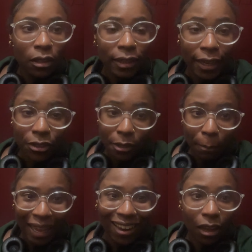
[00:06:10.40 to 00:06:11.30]
There's a
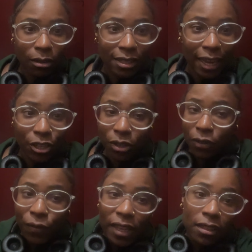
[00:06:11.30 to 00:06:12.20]
man outside trying to
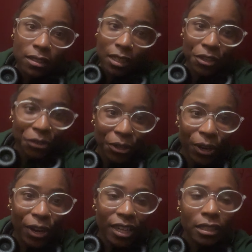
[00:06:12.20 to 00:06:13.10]
fight the security
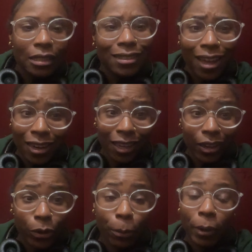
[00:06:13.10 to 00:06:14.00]
guards. It's kind of
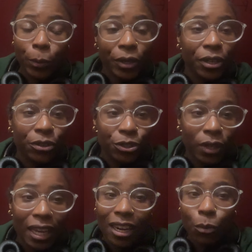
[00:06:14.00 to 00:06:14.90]
ghetto, but we're near the
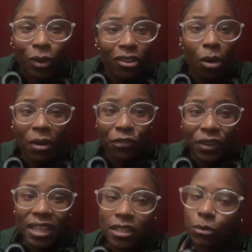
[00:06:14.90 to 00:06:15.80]
train. I'm with all my
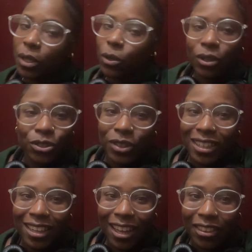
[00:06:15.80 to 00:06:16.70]
friends and we're going on the train
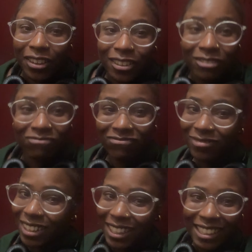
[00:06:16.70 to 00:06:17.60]
together.
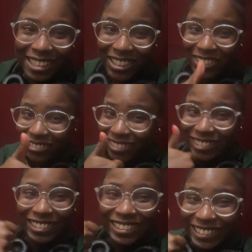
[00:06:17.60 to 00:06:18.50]
So
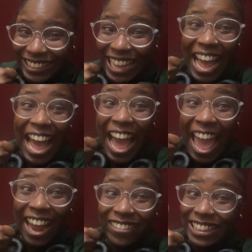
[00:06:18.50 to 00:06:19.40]

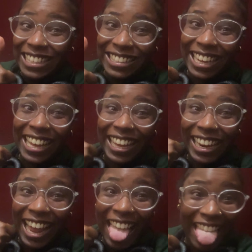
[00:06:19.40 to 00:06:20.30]
everything's
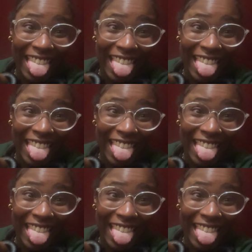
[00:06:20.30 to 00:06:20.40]
good.